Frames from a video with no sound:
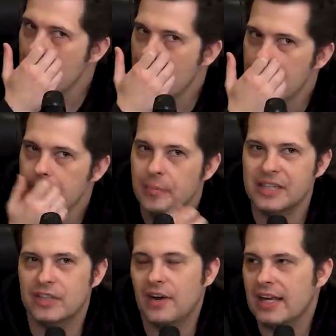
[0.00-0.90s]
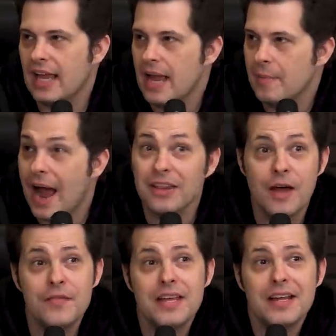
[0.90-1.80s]
Um, but it's a great game. I
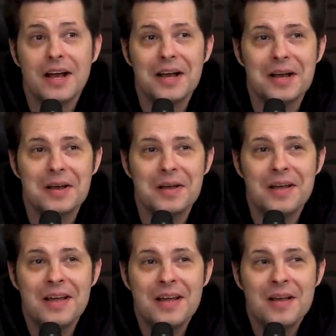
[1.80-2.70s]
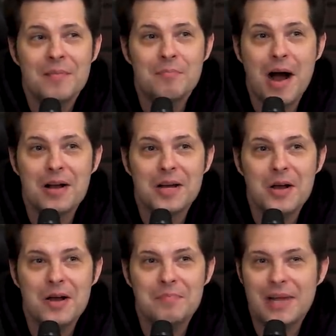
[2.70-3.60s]
love that. Uh,
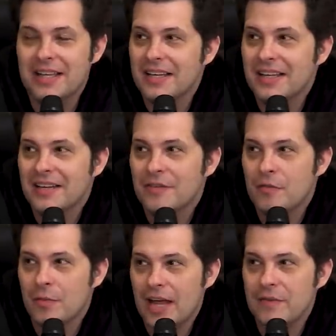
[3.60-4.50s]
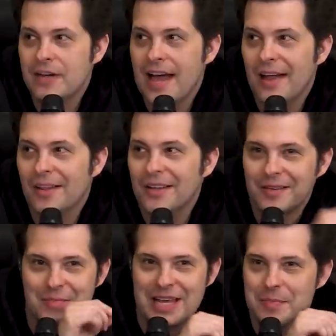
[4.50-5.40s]
Bongo and Binky from Life in Hell
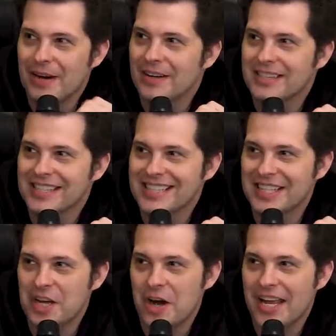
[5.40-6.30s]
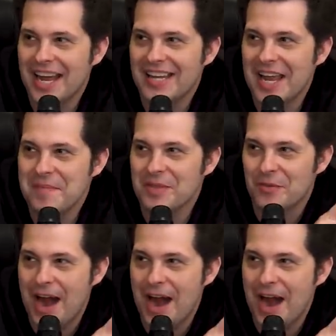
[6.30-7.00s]
make appearances in the arcade game, The